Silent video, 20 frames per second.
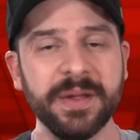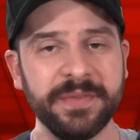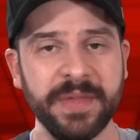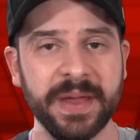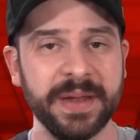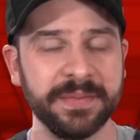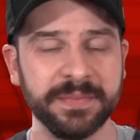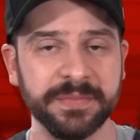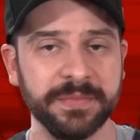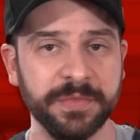
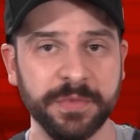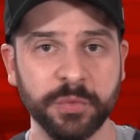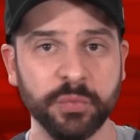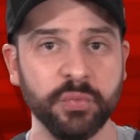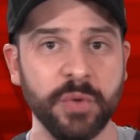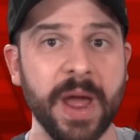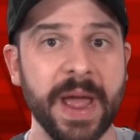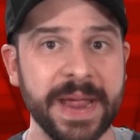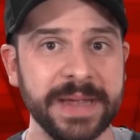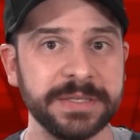than the
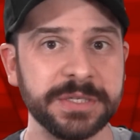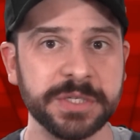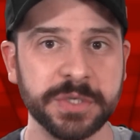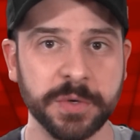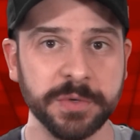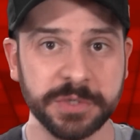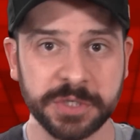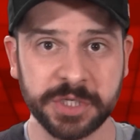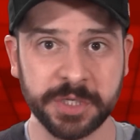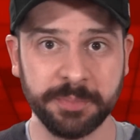right,
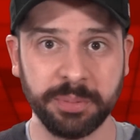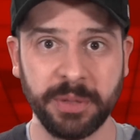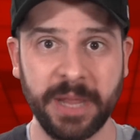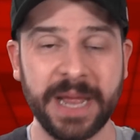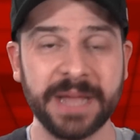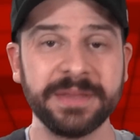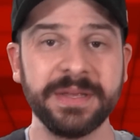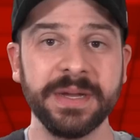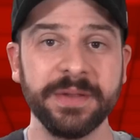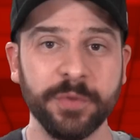so
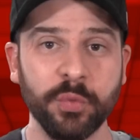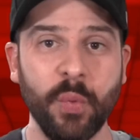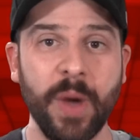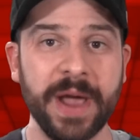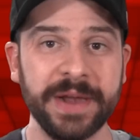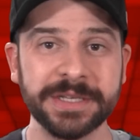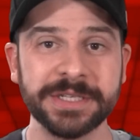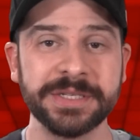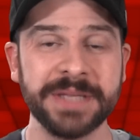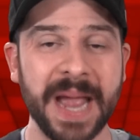supplanting the
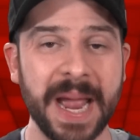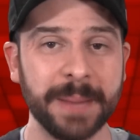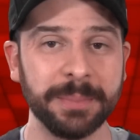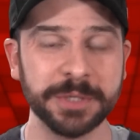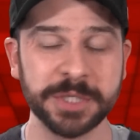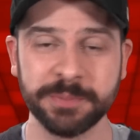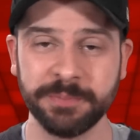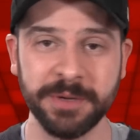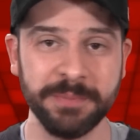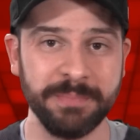white
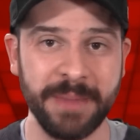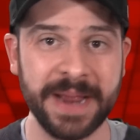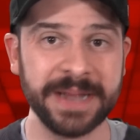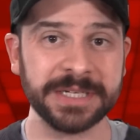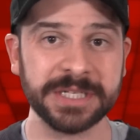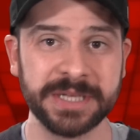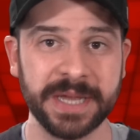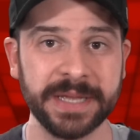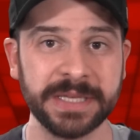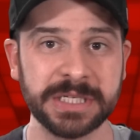establishment
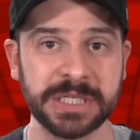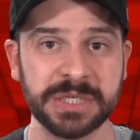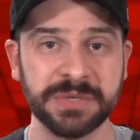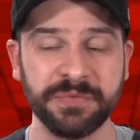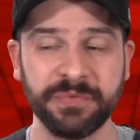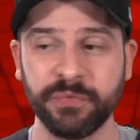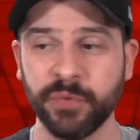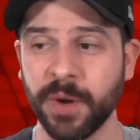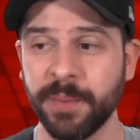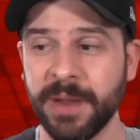makes sense
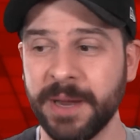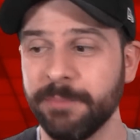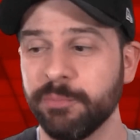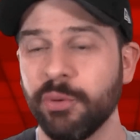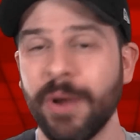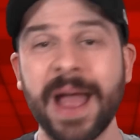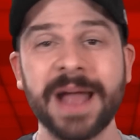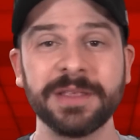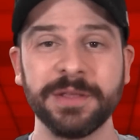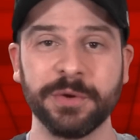from a
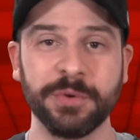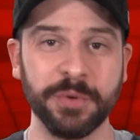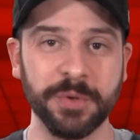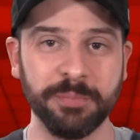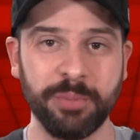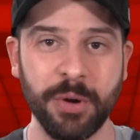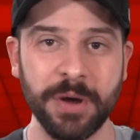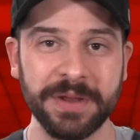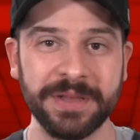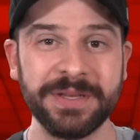practical
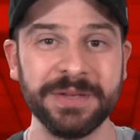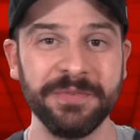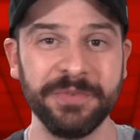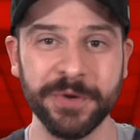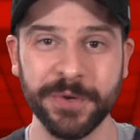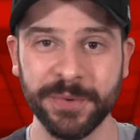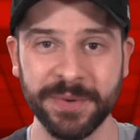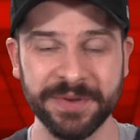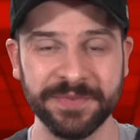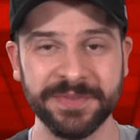point of
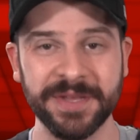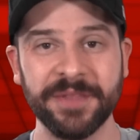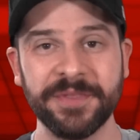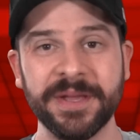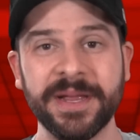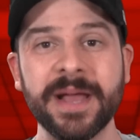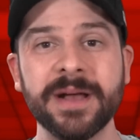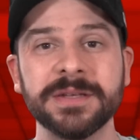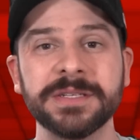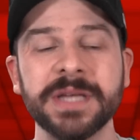view, if
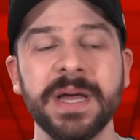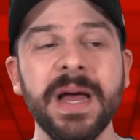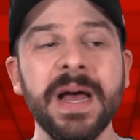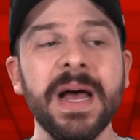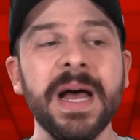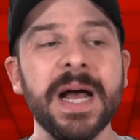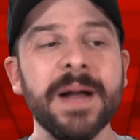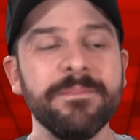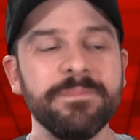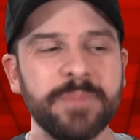nothing else.
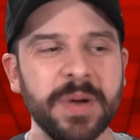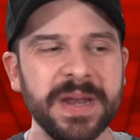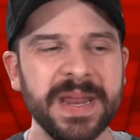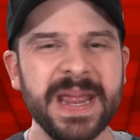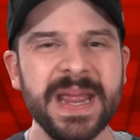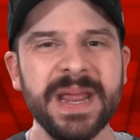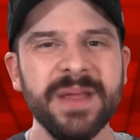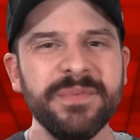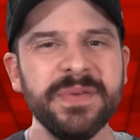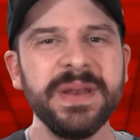
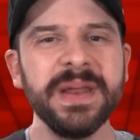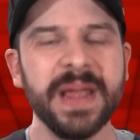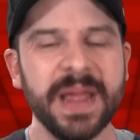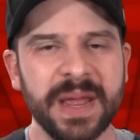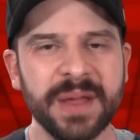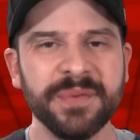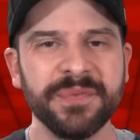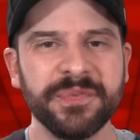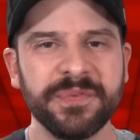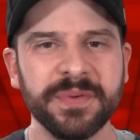But even
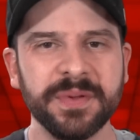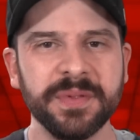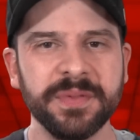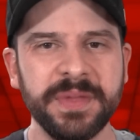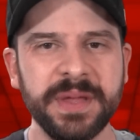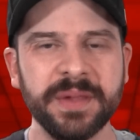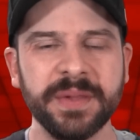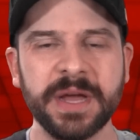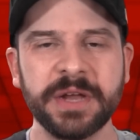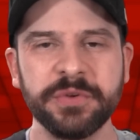if
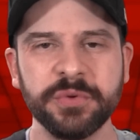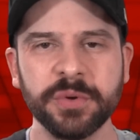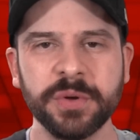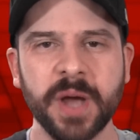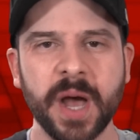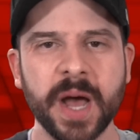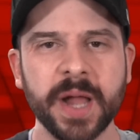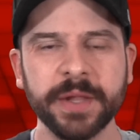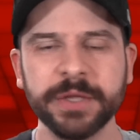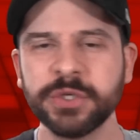the Electoral
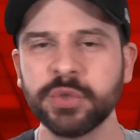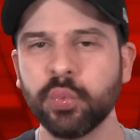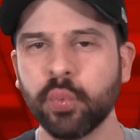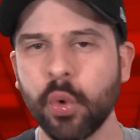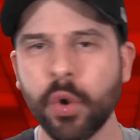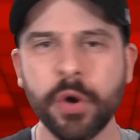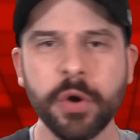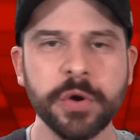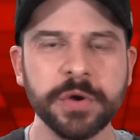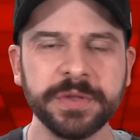College
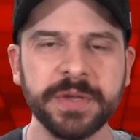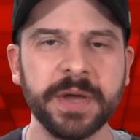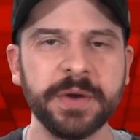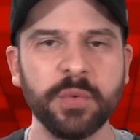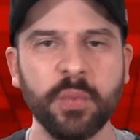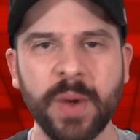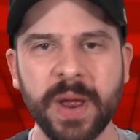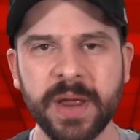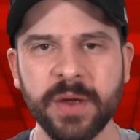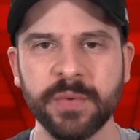were done
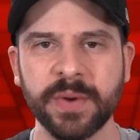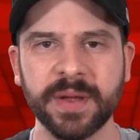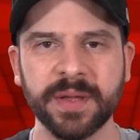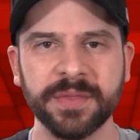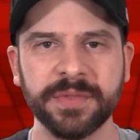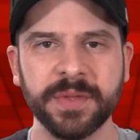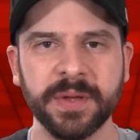away with,